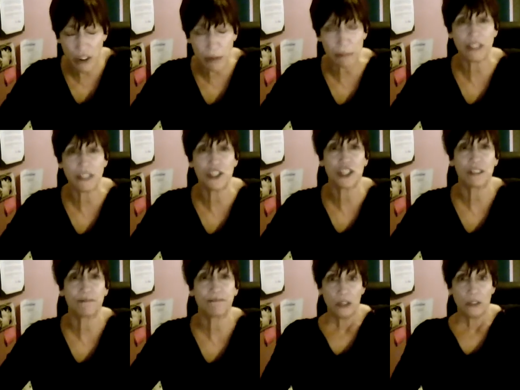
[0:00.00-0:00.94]
very
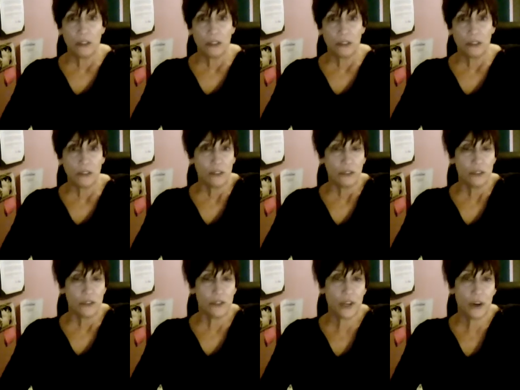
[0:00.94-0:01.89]
much.
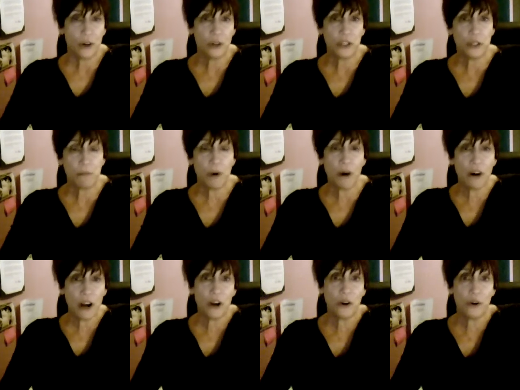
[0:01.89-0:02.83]
So
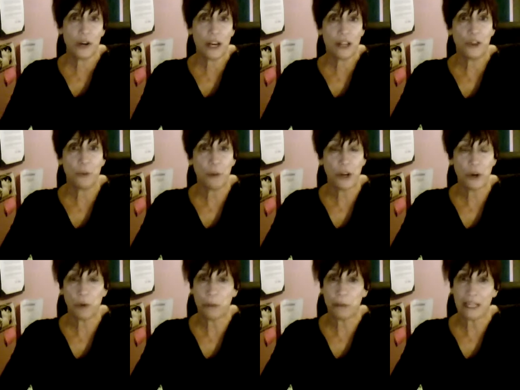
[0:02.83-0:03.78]
tomorrow the
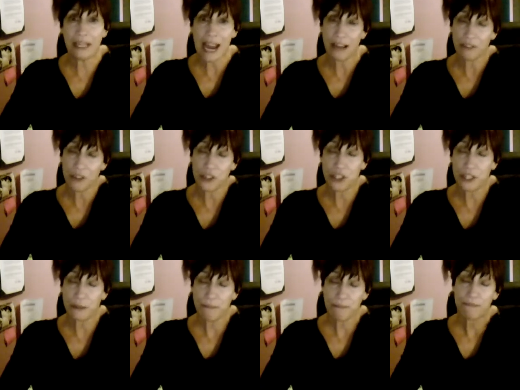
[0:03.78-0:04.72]
winner will be
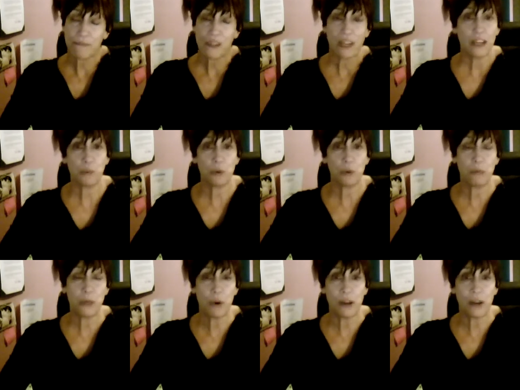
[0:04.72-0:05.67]
announced. It will
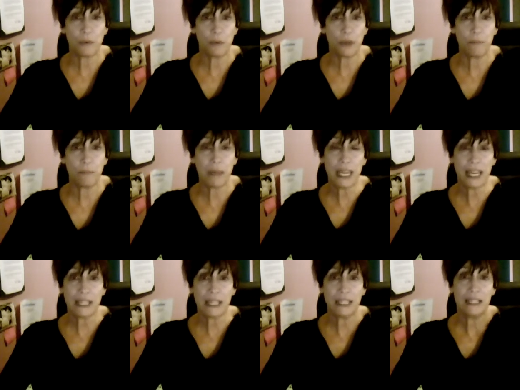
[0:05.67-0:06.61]
be what it will
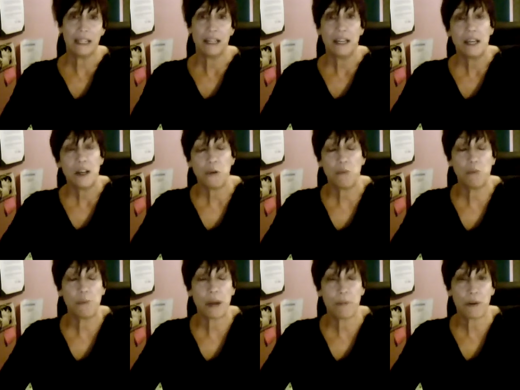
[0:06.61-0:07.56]
be,
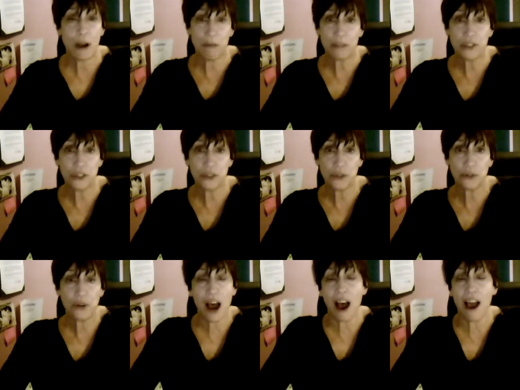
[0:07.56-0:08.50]
but I promise
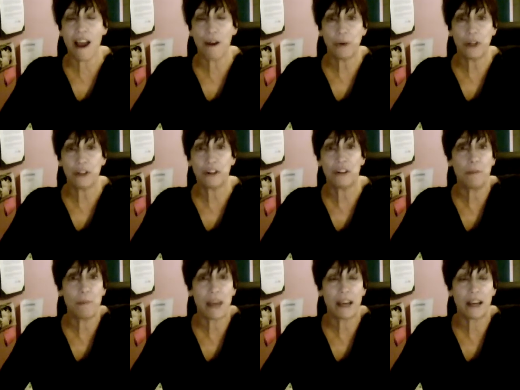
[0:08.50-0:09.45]
you I
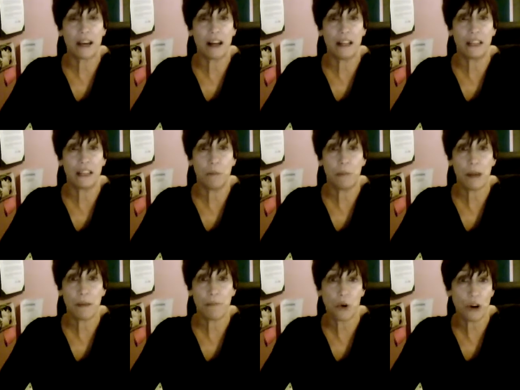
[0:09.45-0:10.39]
will make a little
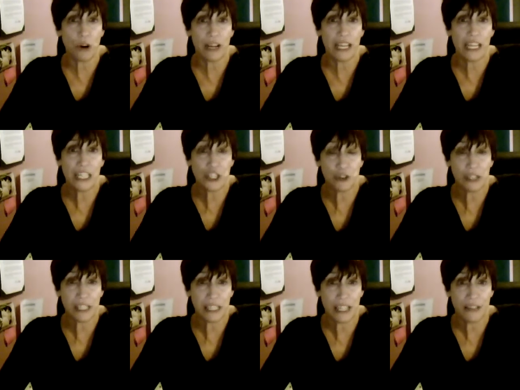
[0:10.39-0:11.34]
bit more
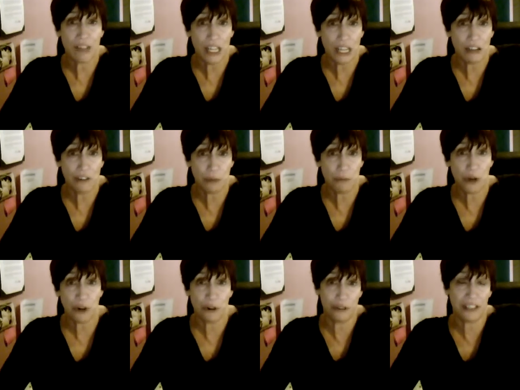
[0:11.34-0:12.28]
interesting video
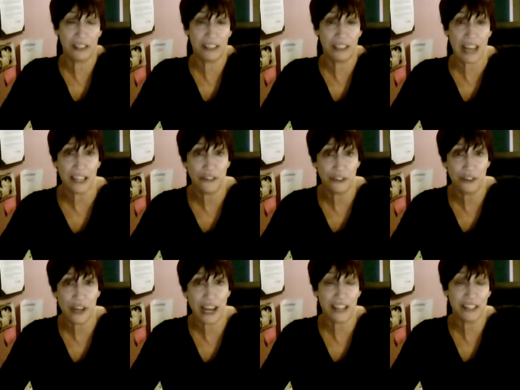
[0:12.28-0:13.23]
tomorrow than the last
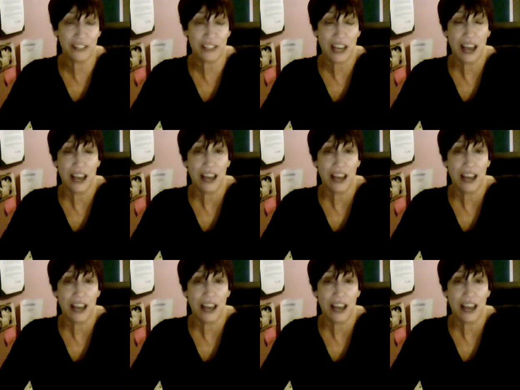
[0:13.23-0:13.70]
few days